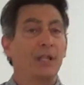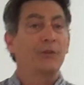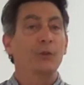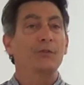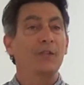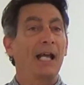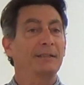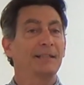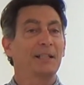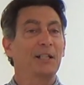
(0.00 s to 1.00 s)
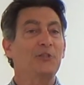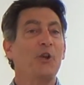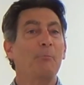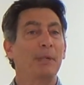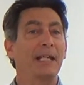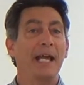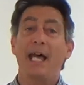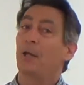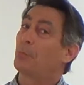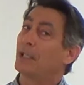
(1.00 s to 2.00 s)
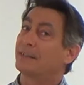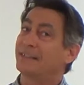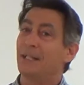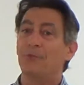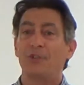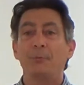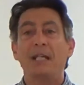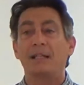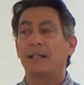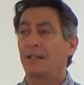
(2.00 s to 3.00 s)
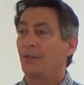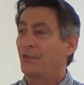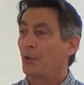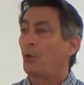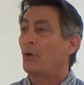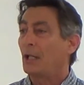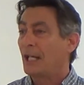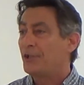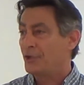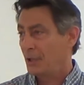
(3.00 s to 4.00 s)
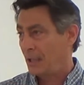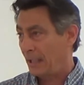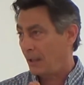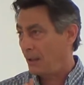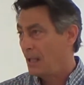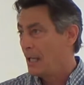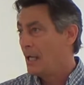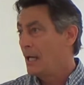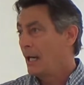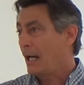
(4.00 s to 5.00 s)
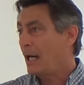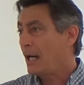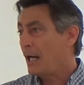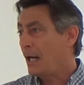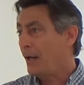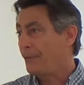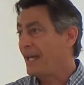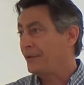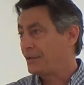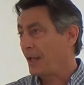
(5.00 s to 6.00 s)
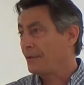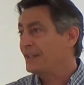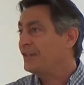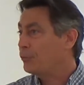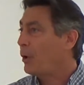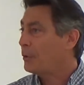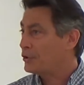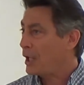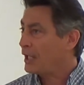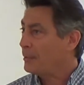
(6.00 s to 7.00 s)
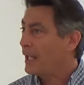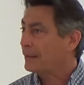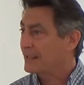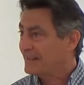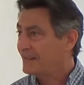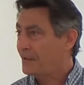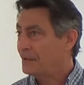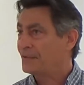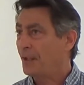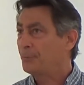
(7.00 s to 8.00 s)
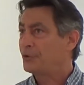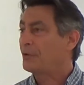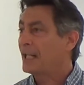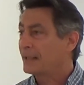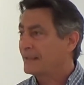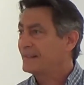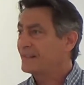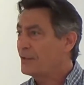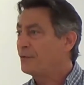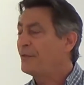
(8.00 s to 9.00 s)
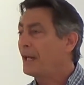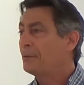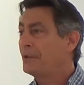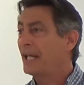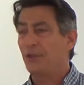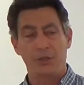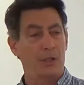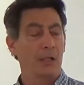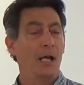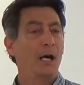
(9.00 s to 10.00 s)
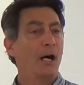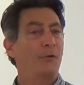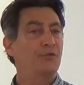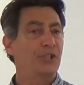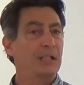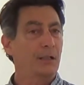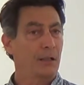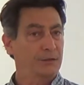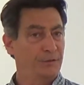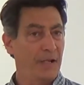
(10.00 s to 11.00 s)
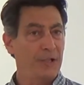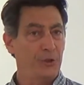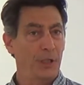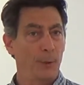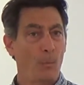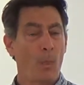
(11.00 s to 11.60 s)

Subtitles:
enthusiastically jumping ahead, but it seems to me that there's a correlation there, that this is what we're talking about. This is the substrate, this is the foundation of Qi cultivation.